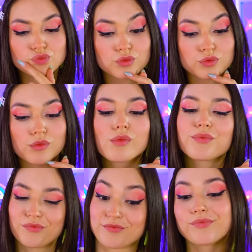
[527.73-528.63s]
We
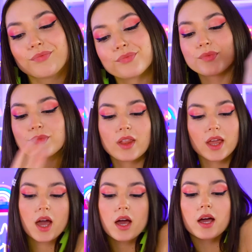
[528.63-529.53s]
obviously have to complete the
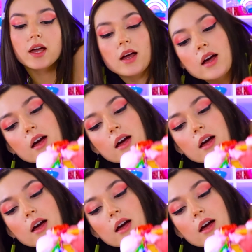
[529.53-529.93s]
cake.